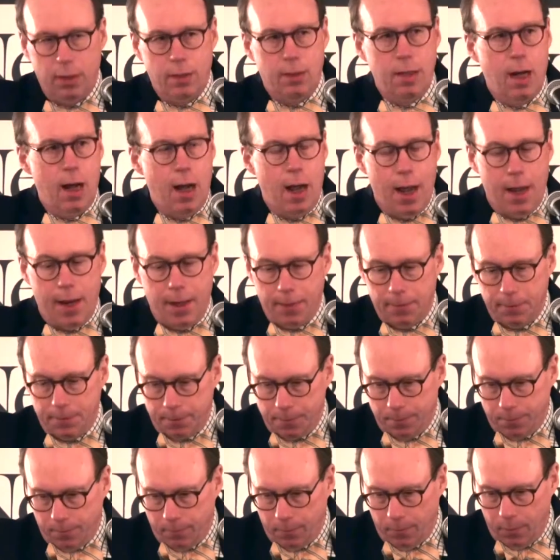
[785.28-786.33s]
die?
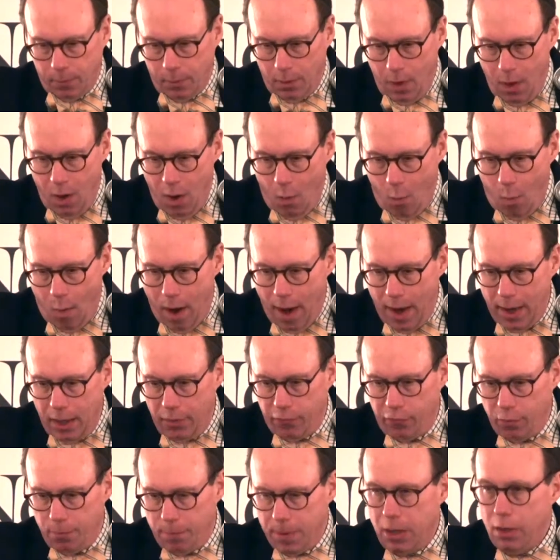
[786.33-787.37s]
Why has
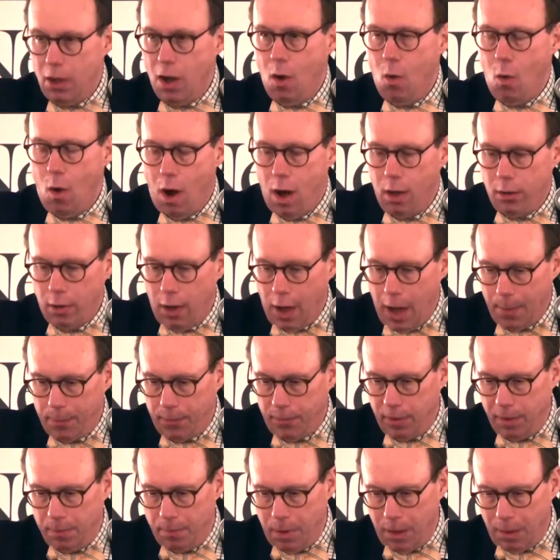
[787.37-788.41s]
there been no
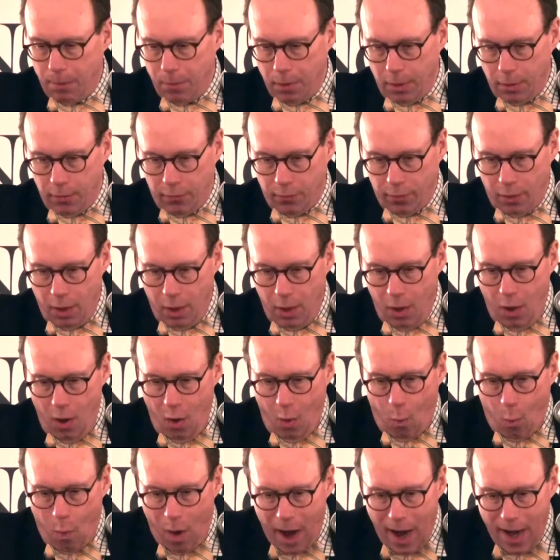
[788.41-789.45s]
autopsy published?
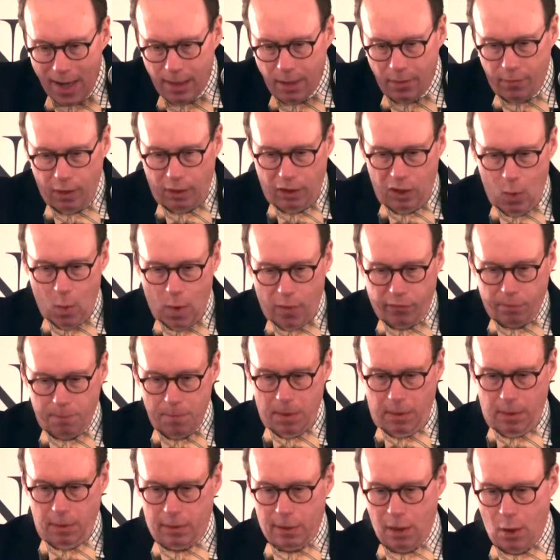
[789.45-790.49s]
Why did the US
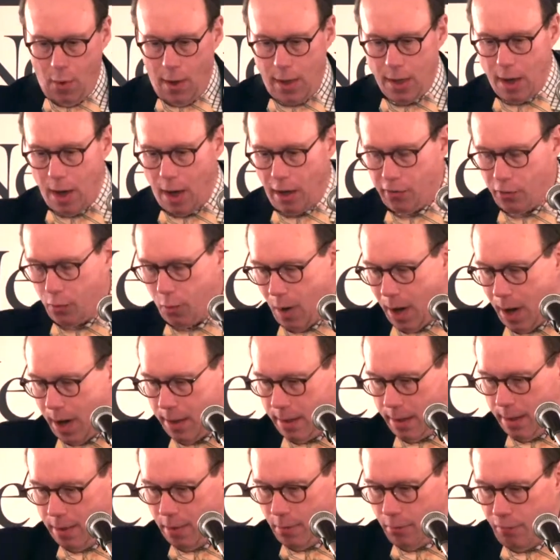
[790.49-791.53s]
military not try to
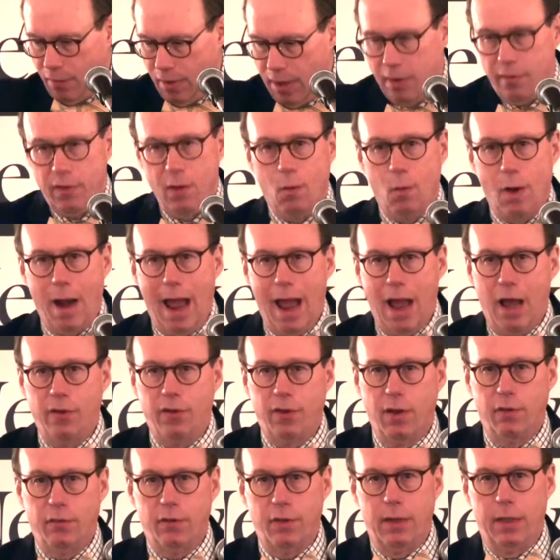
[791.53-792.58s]
intervene? There were
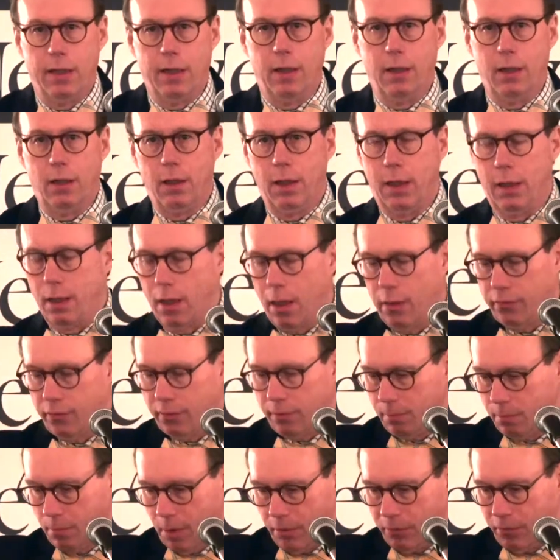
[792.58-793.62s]
assets in Italy a
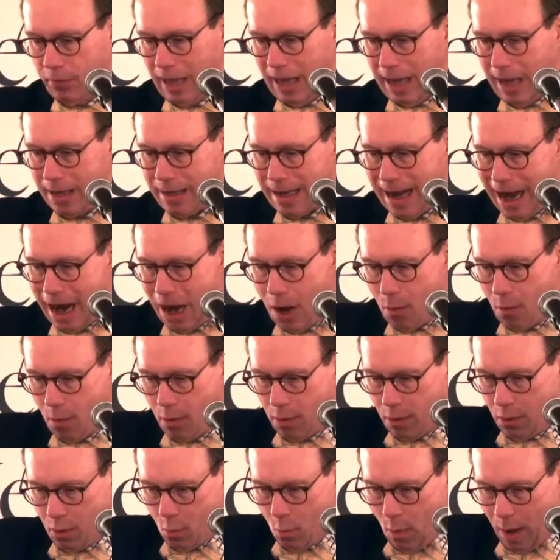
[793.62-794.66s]
scant
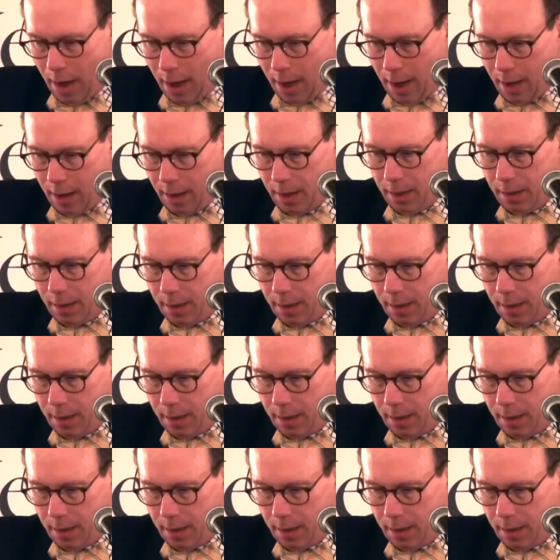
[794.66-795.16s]
hour away.